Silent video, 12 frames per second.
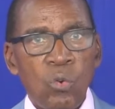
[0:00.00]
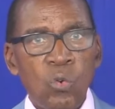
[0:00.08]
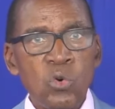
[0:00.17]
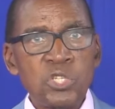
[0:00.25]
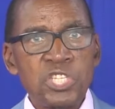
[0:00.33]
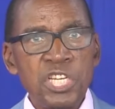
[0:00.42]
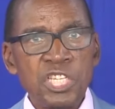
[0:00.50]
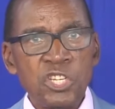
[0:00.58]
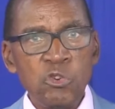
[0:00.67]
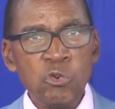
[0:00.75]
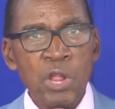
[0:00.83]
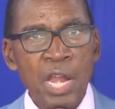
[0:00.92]

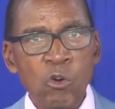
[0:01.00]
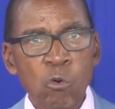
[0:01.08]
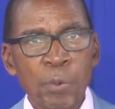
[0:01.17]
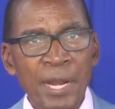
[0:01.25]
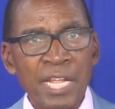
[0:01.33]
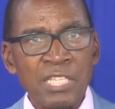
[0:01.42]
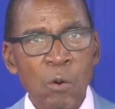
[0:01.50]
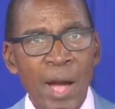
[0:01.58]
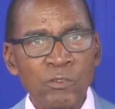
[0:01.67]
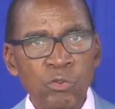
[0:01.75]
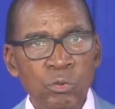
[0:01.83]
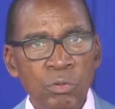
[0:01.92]
Usiishi duniani kupendeza
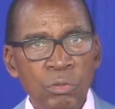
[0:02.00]
watu.